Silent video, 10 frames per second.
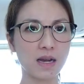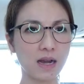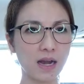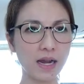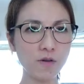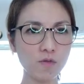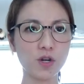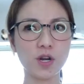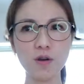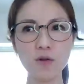I
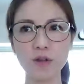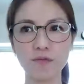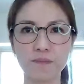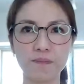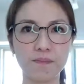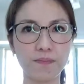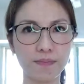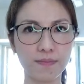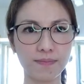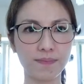don't know if
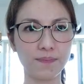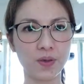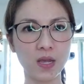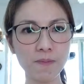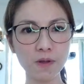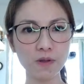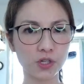people